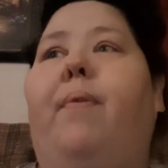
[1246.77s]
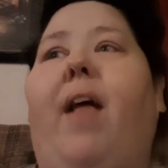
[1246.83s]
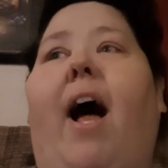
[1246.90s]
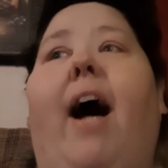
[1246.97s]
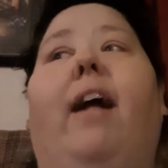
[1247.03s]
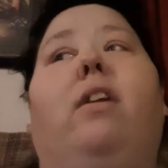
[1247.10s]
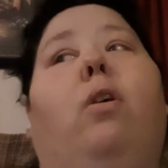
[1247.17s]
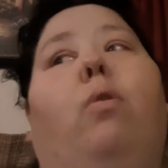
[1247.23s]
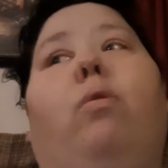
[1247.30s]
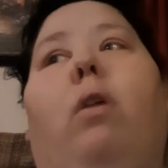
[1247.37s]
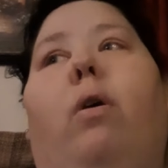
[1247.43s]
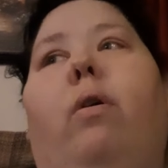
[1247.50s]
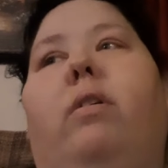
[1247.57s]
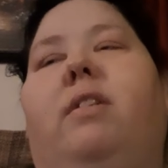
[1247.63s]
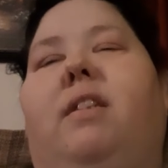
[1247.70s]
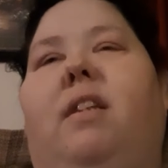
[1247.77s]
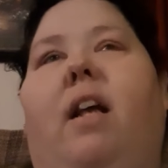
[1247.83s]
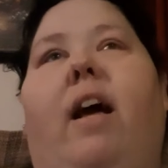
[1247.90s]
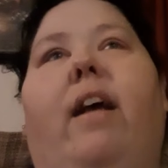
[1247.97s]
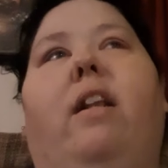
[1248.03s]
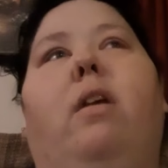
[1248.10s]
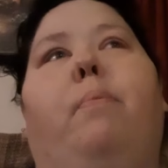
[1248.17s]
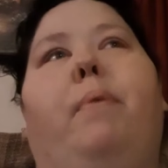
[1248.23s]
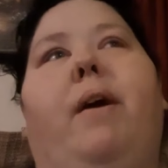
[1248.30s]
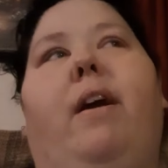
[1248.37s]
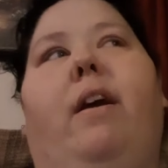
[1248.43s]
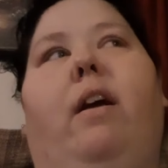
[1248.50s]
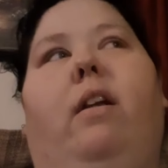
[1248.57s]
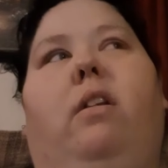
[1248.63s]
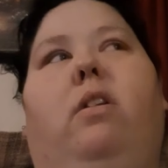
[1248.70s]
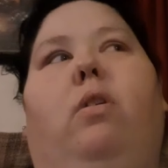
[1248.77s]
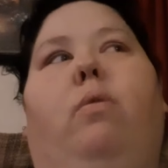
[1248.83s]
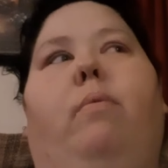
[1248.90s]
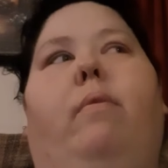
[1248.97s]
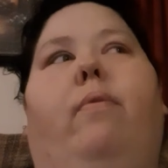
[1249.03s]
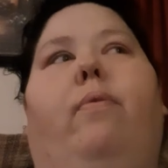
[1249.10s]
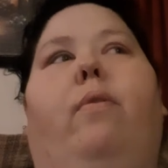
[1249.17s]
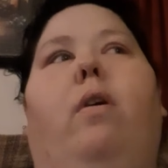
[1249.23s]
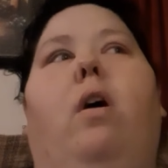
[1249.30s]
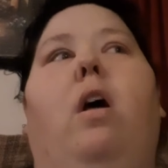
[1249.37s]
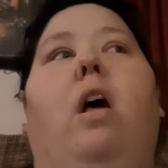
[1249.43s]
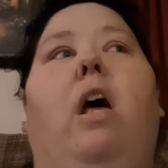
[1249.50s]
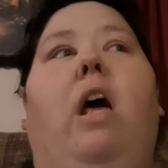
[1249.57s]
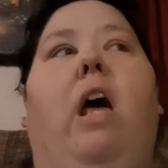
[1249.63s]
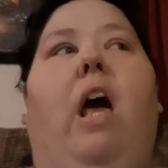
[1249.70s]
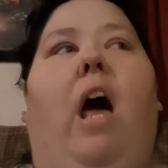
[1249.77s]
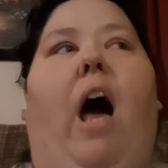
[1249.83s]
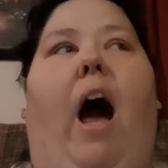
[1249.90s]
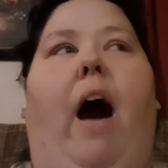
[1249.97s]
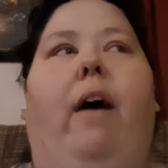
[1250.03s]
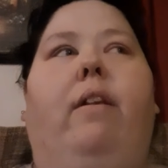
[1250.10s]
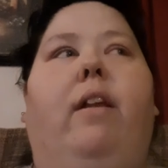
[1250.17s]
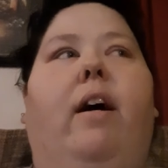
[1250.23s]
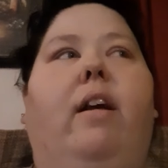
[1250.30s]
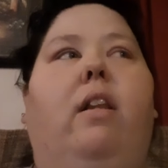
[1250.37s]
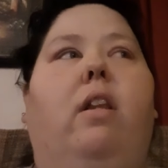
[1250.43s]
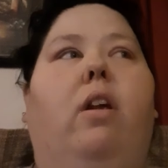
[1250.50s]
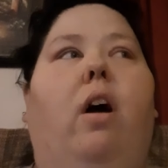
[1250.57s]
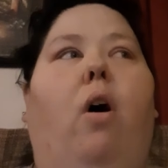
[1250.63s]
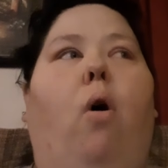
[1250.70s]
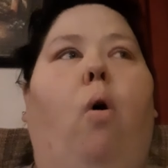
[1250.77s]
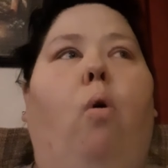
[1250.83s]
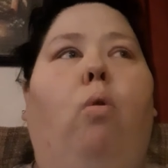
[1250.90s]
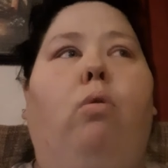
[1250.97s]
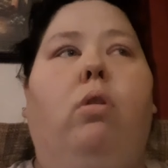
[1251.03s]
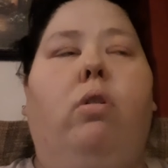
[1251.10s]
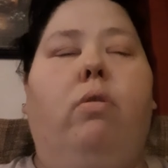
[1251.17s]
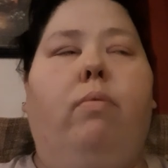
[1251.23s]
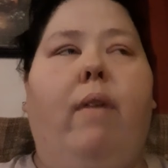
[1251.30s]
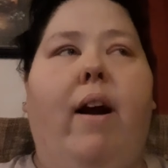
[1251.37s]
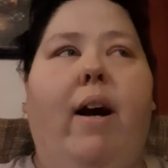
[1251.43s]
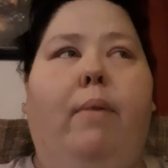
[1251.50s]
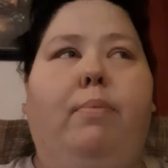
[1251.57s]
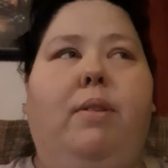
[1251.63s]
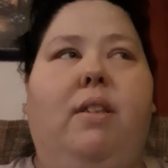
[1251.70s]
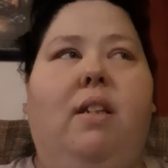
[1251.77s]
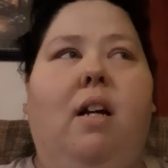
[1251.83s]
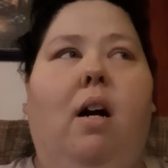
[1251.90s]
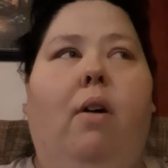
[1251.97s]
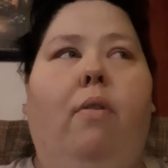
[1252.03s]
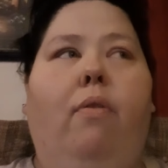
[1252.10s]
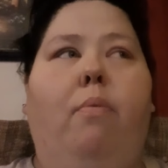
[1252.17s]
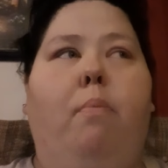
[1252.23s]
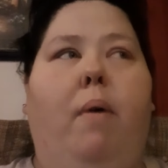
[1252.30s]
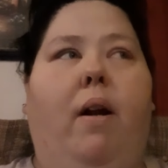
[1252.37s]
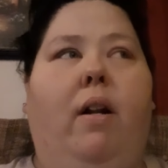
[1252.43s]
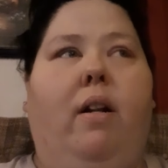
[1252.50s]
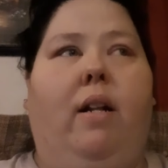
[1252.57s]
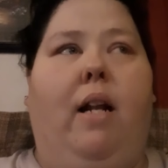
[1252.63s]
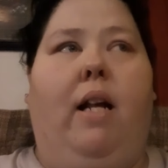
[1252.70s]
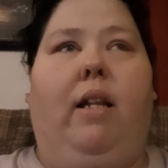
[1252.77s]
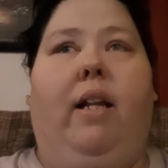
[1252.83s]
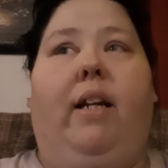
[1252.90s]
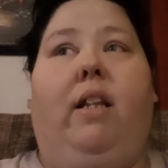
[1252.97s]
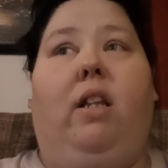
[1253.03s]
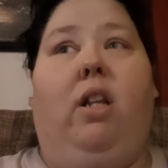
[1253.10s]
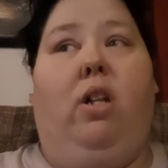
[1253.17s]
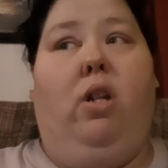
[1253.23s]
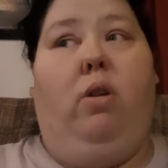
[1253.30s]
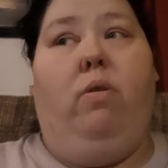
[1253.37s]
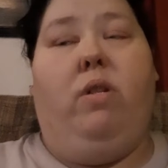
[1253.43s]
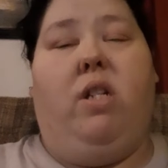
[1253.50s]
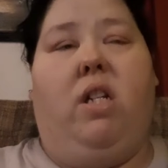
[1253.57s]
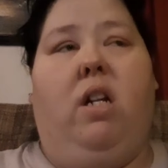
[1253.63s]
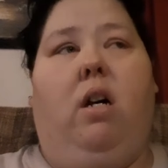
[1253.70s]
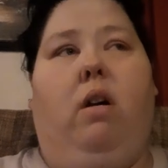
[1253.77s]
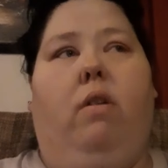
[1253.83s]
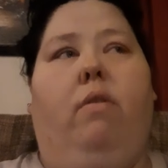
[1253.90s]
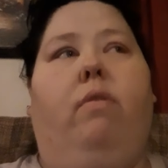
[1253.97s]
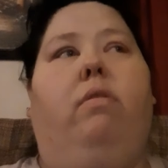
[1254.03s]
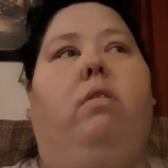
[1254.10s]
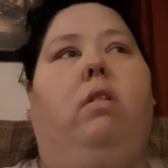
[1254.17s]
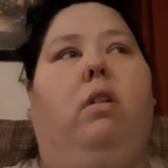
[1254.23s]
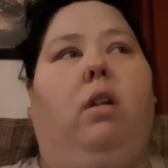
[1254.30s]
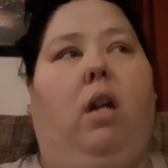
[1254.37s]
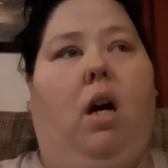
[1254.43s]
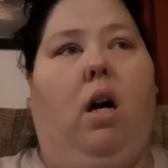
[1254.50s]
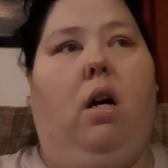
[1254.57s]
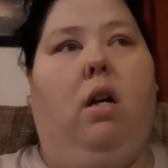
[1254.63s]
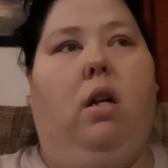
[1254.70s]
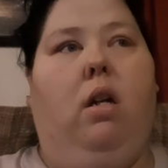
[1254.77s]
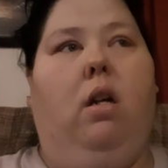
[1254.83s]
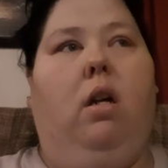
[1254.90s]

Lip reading: I don't know. It depends on... I like the older rap stuff better than I like the new stuff. Yeah.